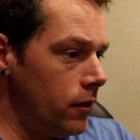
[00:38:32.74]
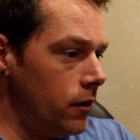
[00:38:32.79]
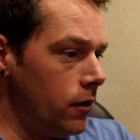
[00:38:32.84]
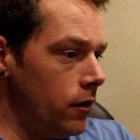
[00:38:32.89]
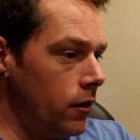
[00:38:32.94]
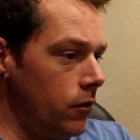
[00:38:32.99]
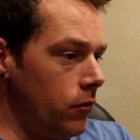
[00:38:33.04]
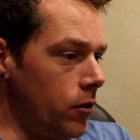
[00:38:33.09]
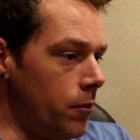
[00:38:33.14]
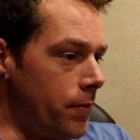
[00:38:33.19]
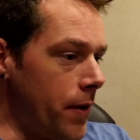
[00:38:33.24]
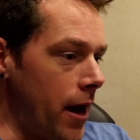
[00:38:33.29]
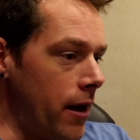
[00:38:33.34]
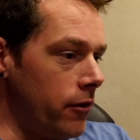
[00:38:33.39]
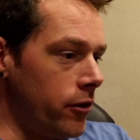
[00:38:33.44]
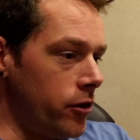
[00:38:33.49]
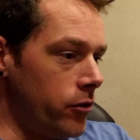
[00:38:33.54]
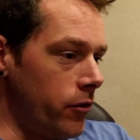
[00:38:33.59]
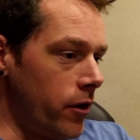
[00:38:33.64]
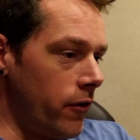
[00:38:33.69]
What
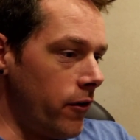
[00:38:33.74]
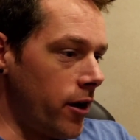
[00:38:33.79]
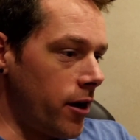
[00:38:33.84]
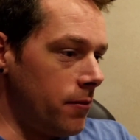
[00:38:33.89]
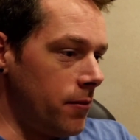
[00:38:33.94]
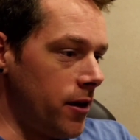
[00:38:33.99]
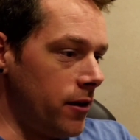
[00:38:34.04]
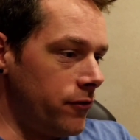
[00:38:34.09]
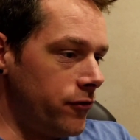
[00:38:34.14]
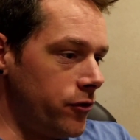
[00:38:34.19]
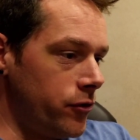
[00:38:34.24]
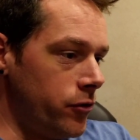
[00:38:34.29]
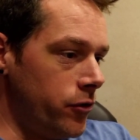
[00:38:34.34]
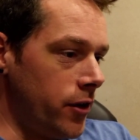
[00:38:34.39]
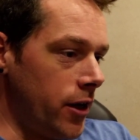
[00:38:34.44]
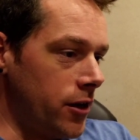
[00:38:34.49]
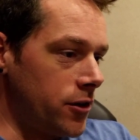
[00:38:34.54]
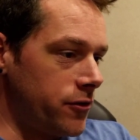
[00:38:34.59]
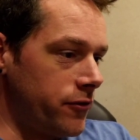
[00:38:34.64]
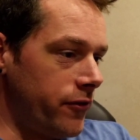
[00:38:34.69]
battery do I recommend for
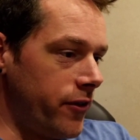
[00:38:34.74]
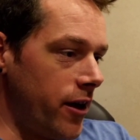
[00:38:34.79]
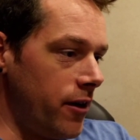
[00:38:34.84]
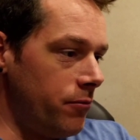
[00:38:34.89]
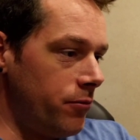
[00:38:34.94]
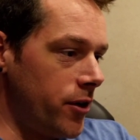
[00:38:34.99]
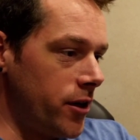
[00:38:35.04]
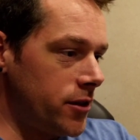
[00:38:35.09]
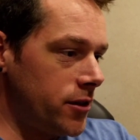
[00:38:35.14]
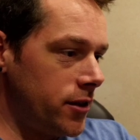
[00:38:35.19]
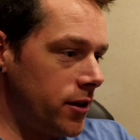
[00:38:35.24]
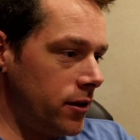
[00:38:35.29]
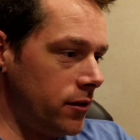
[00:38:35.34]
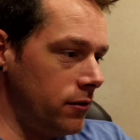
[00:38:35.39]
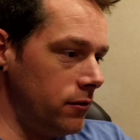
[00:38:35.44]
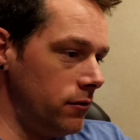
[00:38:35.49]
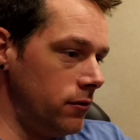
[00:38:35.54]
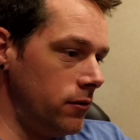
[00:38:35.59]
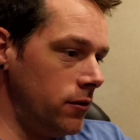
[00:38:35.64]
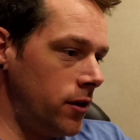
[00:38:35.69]
2005 Precedent?
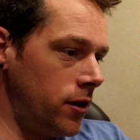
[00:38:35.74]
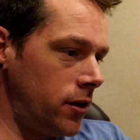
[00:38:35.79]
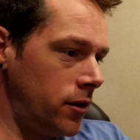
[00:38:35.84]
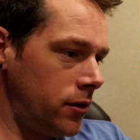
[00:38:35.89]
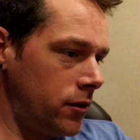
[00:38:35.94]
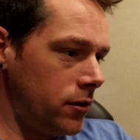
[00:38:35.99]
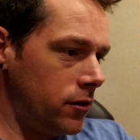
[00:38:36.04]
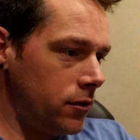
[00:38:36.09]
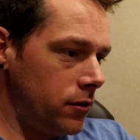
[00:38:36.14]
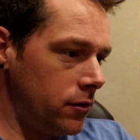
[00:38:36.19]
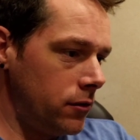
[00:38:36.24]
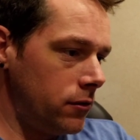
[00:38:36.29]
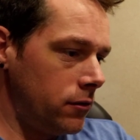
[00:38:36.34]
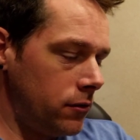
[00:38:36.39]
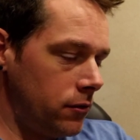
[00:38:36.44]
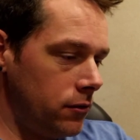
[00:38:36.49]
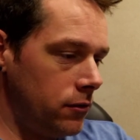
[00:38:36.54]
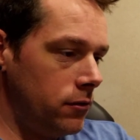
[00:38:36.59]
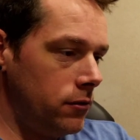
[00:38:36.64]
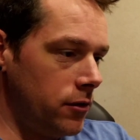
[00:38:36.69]

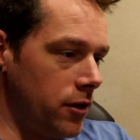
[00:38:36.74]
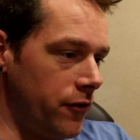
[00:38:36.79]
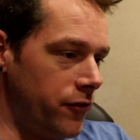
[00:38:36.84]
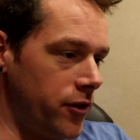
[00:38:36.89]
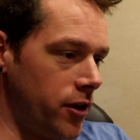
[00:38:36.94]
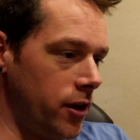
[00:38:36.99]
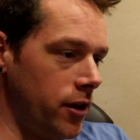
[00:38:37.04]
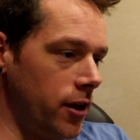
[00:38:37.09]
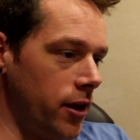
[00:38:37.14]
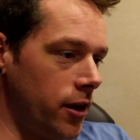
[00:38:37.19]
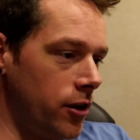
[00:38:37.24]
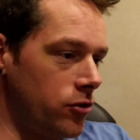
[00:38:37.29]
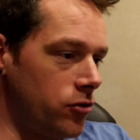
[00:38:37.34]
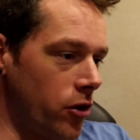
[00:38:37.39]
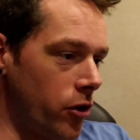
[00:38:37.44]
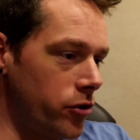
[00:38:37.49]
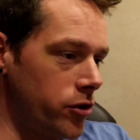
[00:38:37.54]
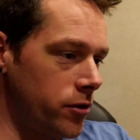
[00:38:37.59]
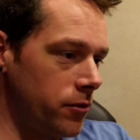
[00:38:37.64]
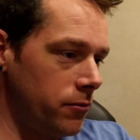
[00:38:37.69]
If you can get a
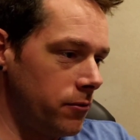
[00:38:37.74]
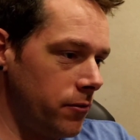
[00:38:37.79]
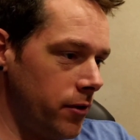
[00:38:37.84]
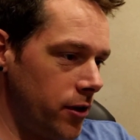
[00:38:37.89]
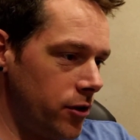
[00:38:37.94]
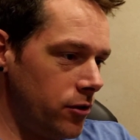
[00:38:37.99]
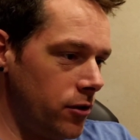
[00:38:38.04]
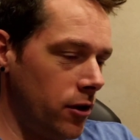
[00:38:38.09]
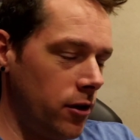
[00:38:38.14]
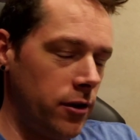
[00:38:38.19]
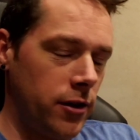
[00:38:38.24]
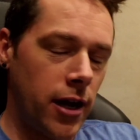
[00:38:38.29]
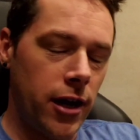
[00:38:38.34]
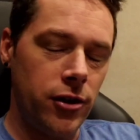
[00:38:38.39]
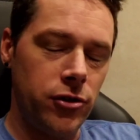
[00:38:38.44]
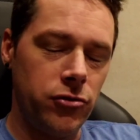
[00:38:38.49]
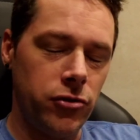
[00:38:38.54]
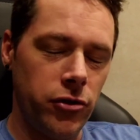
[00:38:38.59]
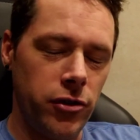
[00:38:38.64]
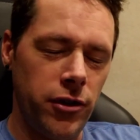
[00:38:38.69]
Trojan,
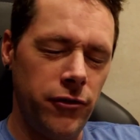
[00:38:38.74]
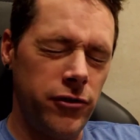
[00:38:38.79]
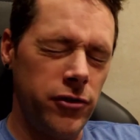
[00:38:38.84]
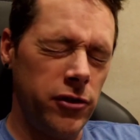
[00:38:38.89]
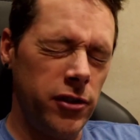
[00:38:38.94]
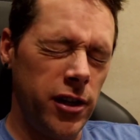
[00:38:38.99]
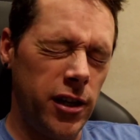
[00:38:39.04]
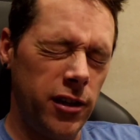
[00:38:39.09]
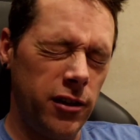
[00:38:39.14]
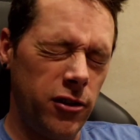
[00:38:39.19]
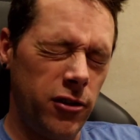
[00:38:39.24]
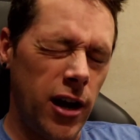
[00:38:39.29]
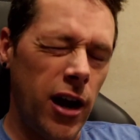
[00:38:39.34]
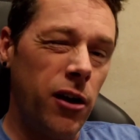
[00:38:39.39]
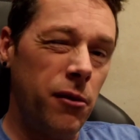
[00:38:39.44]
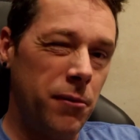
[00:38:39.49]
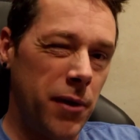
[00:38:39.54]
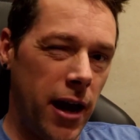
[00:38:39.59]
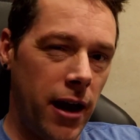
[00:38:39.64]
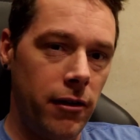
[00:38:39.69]
if you can get a
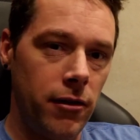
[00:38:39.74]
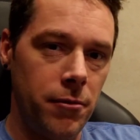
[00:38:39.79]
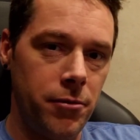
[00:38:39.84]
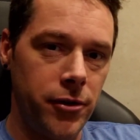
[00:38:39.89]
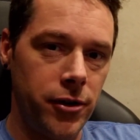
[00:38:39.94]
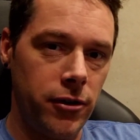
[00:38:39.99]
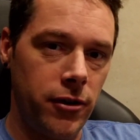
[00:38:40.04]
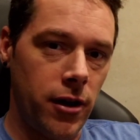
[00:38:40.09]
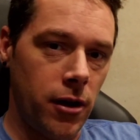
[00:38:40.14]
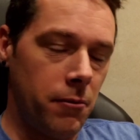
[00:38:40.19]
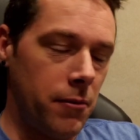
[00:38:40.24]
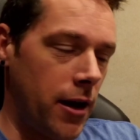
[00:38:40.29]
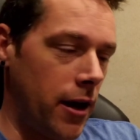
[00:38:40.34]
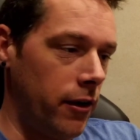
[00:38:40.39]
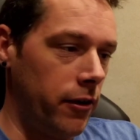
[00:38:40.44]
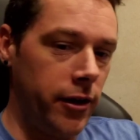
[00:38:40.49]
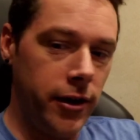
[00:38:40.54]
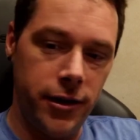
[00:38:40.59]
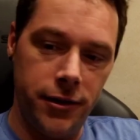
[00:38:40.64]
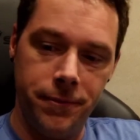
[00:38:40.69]
Crown battery, put a Crown
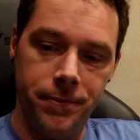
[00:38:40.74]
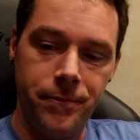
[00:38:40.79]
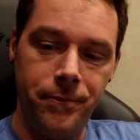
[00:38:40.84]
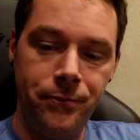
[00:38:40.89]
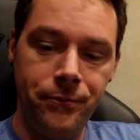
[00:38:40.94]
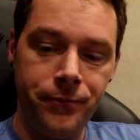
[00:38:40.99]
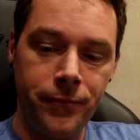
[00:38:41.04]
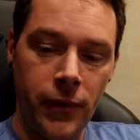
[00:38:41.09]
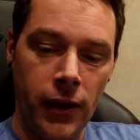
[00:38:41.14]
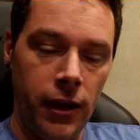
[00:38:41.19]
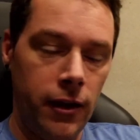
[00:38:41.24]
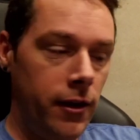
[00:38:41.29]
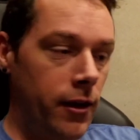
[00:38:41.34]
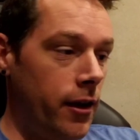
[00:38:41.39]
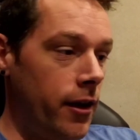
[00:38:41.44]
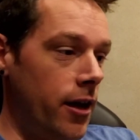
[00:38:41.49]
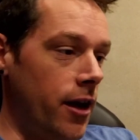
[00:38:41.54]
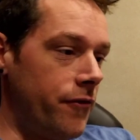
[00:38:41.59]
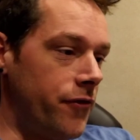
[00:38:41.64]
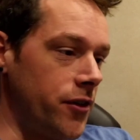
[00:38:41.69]
battery in.
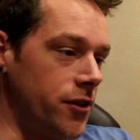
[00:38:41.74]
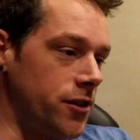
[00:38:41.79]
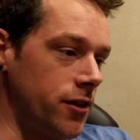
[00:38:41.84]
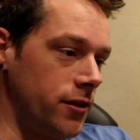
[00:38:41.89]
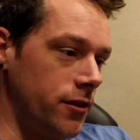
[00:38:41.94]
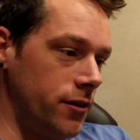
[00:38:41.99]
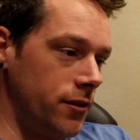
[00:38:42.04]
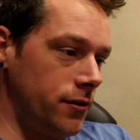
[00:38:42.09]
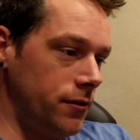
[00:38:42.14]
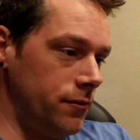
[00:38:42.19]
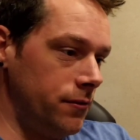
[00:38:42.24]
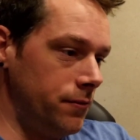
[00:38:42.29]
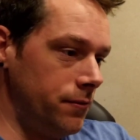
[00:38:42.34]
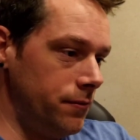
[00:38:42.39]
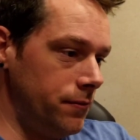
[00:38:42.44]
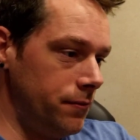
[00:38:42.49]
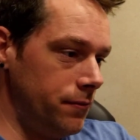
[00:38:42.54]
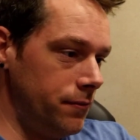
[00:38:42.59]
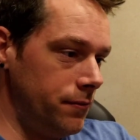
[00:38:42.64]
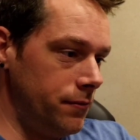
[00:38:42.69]
If it's a,
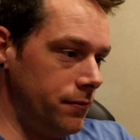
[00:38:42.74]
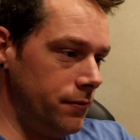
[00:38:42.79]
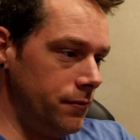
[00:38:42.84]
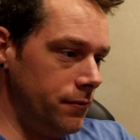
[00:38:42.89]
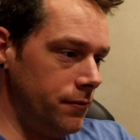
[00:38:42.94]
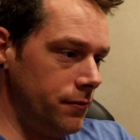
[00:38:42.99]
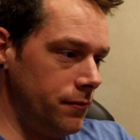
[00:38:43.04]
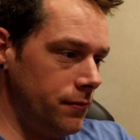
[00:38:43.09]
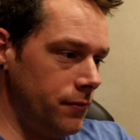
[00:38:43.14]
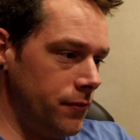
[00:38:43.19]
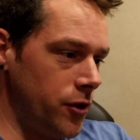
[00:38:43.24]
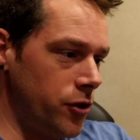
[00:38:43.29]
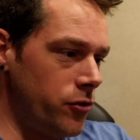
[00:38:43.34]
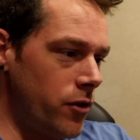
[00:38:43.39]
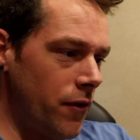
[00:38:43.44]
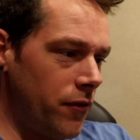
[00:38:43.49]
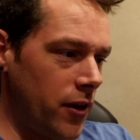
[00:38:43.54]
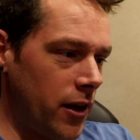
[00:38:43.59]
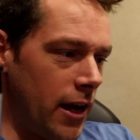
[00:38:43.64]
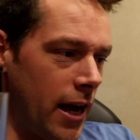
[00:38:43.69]
did you
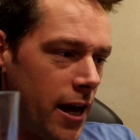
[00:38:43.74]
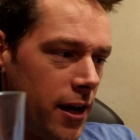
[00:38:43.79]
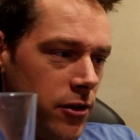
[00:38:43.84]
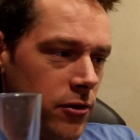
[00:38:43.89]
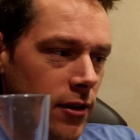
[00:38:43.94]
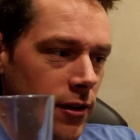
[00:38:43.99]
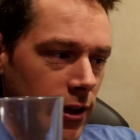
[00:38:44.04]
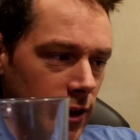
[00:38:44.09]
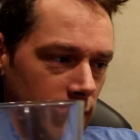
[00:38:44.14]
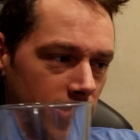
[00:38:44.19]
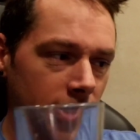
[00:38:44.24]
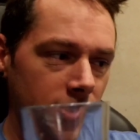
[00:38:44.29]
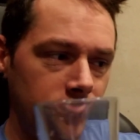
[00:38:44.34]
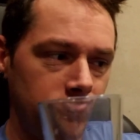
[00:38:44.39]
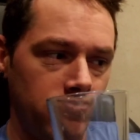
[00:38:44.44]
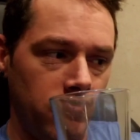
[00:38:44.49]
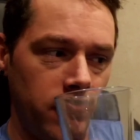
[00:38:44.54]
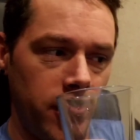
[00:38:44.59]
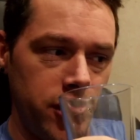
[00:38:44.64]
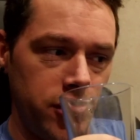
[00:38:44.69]
have the gas? You had the gas
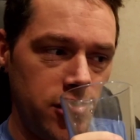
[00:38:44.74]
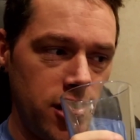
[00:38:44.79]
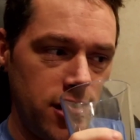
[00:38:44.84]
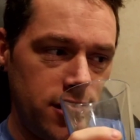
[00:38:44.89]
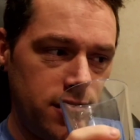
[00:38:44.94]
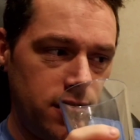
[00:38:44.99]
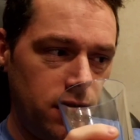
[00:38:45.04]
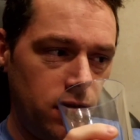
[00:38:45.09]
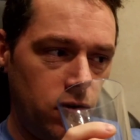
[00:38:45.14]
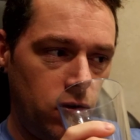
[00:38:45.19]
one, right, Jason?